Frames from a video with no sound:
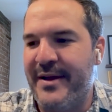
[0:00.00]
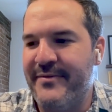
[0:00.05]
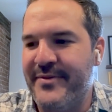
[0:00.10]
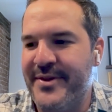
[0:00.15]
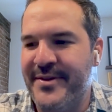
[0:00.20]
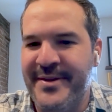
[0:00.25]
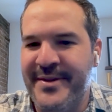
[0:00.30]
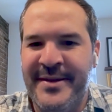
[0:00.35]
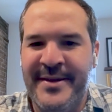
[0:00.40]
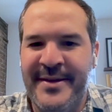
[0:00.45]
you.
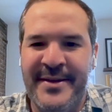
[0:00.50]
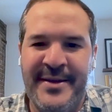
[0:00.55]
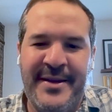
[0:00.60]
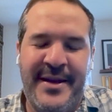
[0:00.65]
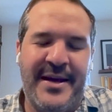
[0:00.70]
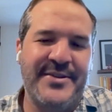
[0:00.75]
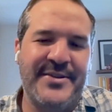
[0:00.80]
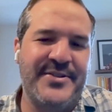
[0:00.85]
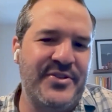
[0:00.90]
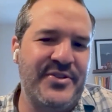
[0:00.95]

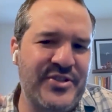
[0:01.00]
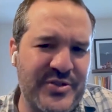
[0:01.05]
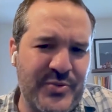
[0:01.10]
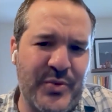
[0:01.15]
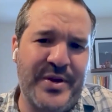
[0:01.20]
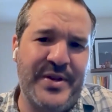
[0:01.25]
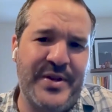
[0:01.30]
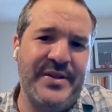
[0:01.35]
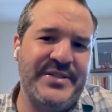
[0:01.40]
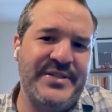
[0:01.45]
And so it's just one
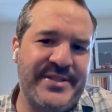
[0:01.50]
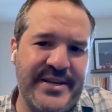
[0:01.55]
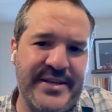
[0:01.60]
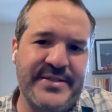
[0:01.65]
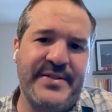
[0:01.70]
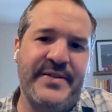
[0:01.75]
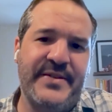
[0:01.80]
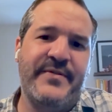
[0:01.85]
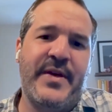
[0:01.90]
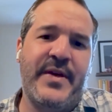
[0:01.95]
of these things
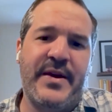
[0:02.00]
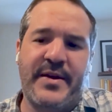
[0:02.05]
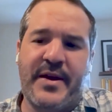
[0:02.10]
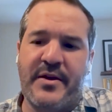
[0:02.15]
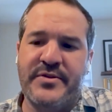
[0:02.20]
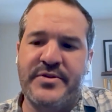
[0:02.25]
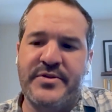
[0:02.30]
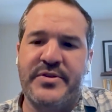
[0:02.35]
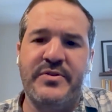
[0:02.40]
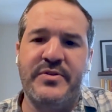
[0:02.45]
of like I
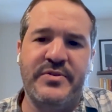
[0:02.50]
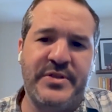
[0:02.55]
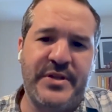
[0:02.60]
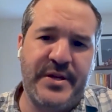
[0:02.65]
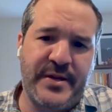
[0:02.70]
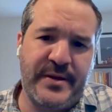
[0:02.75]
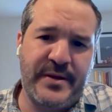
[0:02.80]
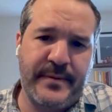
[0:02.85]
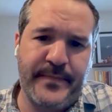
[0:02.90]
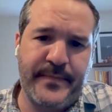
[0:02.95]
was
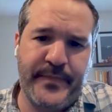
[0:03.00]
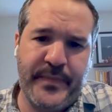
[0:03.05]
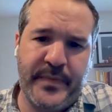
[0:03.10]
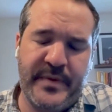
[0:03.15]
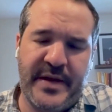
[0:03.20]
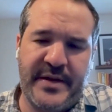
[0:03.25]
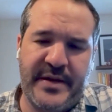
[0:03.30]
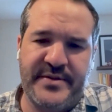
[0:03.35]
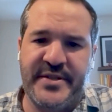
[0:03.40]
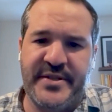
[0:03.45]
losing
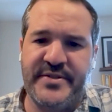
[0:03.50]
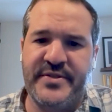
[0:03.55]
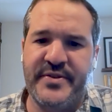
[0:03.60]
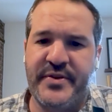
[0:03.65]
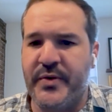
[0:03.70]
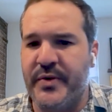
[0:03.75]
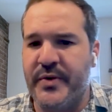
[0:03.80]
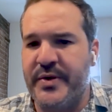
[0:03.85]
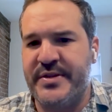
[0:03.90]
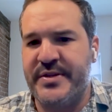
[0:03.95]
that sense of
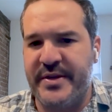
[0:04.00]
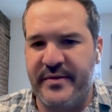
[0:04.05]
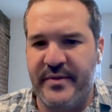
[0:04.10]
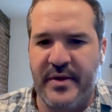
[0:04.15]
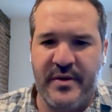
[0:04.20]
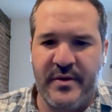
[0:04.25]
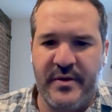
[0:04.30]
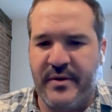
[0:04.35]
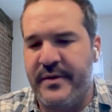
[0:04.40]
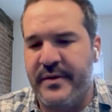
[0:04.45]
creativity
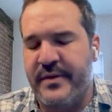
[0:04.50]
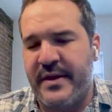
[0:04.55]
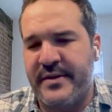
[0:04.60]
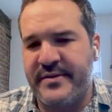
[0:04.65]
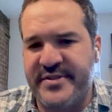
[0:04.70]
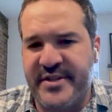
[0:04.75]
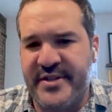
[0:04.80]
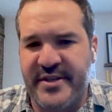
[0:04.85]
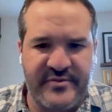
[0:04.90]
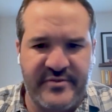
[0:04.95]
or that
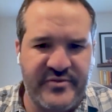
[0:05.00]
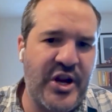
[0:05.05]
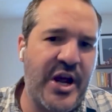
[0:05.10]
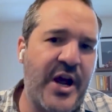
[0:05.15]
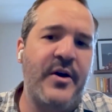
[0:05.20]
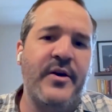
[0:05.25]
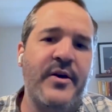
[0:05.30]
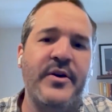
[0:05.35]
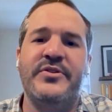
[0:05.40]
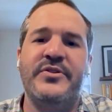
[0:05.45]
sense of
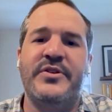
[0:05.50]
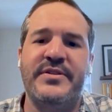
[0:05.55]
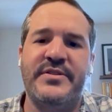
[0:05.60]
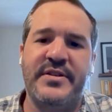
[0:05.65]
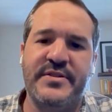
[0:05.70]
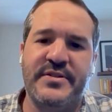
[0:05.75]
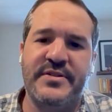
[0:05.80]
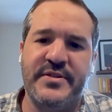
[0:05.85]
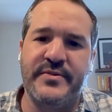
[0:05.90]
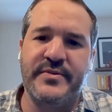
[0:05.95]
challenge, that
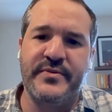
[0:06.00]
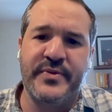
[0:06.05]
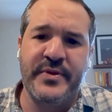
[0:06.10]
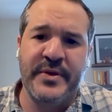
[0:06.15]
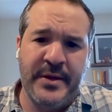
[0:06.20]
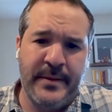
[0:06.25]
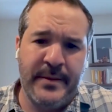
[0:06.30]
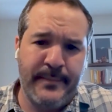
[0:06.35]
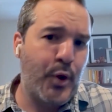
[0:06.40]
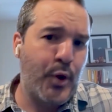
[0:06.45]
sense of
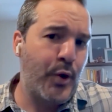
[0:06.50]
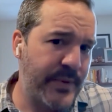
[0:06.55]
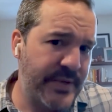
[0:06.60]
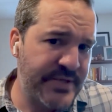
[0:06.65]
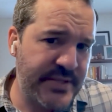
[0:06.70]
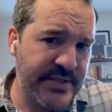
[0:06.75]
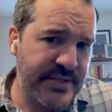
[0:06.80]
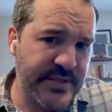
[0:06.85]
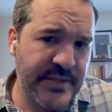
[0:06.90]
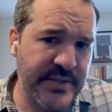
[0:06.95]

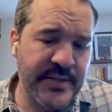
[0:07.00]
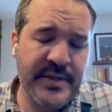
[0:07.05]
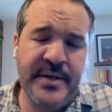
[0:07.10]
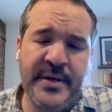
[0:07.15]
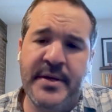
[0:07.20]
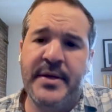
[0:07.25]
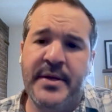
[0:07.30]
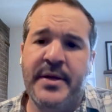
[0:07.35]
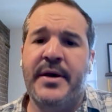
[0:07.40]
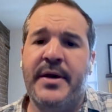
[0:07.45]
purpose.
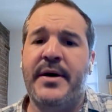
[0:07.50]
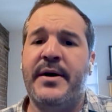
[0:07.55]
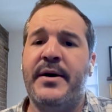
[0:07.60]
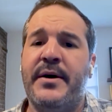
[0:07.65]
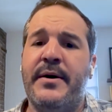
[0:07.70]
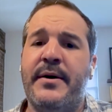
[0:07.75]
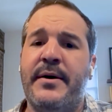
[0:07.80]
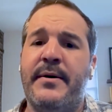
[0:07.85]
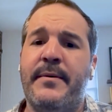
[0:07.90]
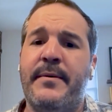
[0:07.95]

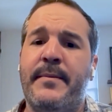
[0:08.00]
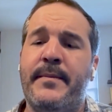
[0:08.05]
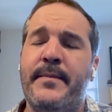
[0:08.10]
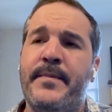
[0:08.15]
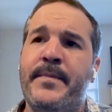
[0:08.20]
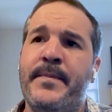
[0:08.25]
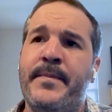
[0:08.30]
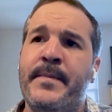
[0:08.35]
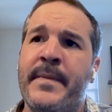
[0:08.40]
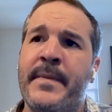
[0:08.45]

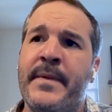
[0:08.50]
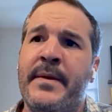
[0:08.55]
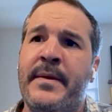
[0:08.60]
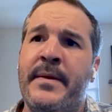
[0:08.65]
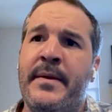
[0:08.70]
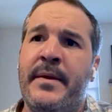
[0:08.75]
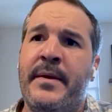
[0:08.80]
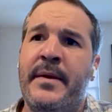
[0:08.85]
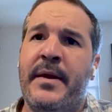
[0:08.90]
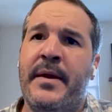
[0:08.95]
Um,
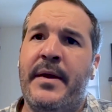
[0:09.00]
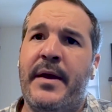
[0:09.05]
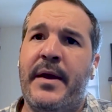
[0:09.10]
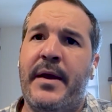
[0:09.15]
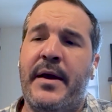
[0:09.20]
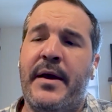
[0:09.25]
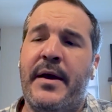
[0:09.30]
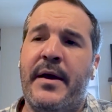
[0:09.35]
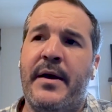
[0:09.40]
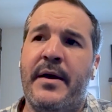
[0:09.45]

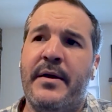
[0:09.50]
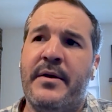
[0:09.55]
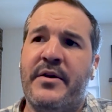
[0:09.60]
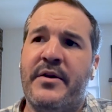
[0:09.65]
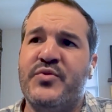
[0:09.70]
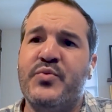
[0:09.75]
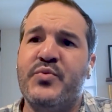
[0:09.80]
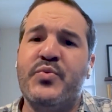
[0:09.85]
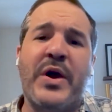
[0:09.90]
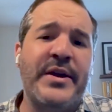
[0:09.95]
and I
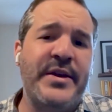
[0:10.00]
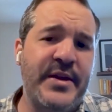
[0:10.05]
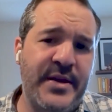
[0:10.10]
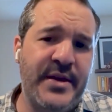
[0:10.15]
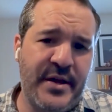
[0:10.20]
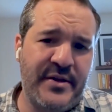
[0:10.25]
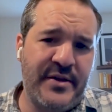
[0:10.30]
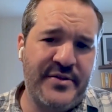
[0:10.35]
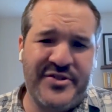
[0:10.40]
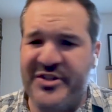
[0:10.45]
was
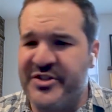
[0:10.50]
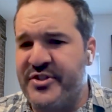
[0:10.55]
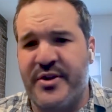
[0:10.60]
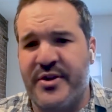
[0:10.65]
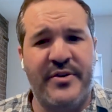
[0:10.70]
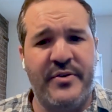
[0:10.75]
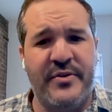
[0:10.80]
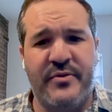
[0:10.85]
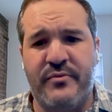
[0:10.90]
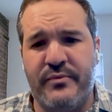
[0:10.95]
ready. I was just
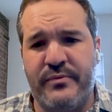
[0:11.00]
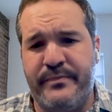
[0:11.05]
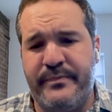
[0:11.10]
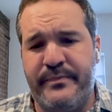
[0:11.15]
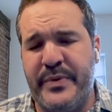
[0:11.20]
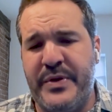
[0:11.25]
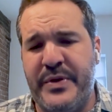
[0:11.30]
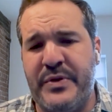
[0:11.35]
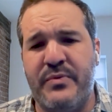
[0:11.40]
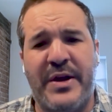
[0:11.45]
starting to
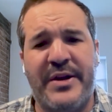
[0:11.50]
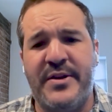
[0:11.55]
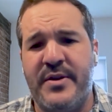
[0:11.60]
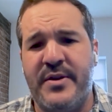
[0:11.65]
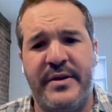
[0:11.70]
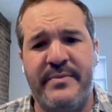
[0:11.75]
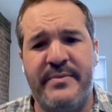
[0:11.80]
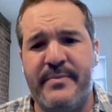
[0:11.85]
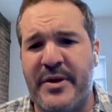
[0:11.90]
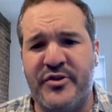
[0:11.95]
be ready to
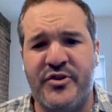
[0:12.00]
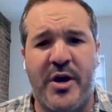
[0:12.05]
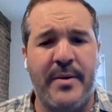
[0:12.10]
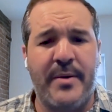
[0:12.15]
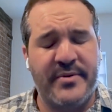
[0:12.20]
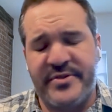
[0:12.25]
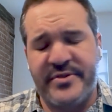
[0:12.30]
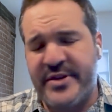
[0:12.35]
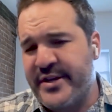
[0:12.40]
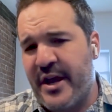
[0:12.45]
leave my job. I
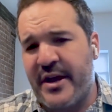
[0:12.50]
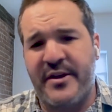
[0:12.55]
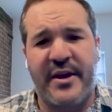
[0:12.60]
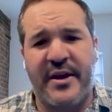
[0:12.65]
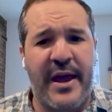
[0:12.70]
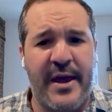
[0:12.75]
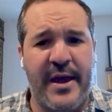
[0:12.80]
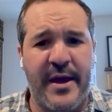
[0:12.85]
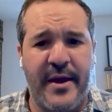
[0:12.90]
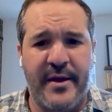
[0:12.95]
was like, I
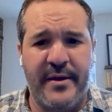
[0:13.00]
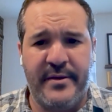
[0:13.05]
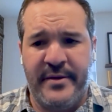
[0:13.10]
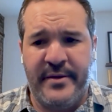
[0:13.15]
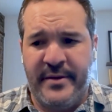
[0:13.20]
can't.